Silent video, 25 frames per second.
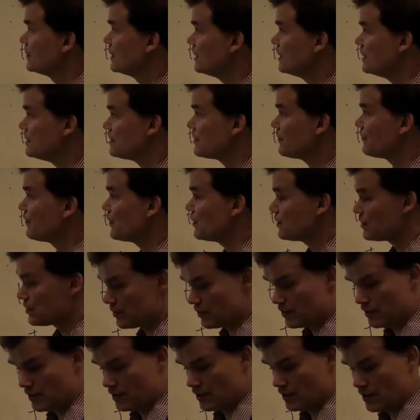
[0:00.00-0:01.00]
This is the first
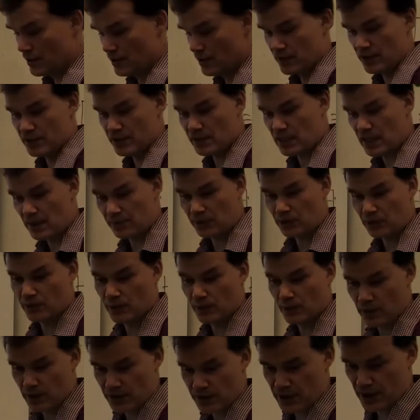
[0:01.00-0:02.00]
step
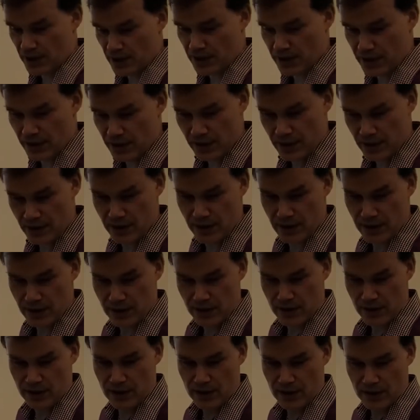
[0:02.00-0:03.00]
towards this
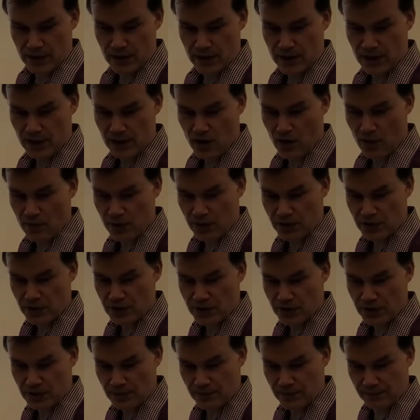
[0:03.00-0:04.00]

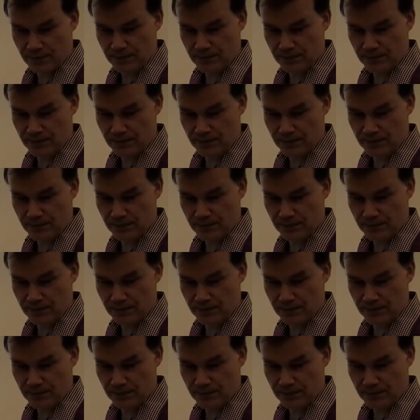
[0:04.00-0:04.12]
decomposition.